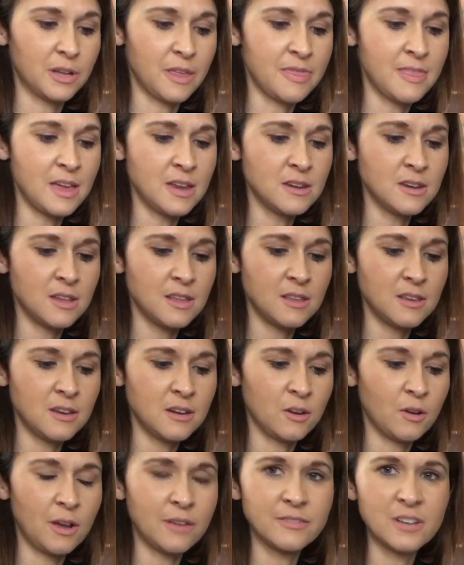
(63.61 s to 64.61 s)
And then, you
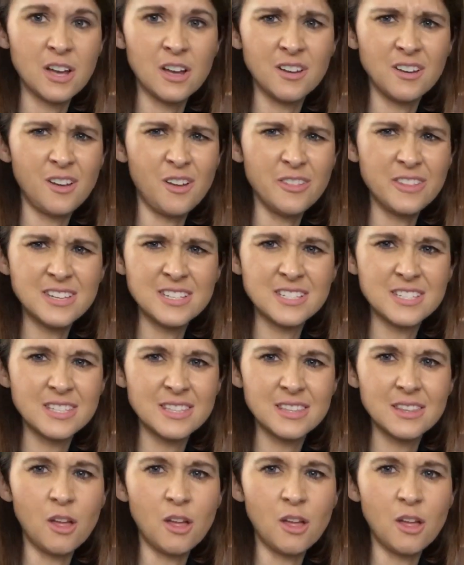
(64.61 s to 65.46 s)
know, I've got all these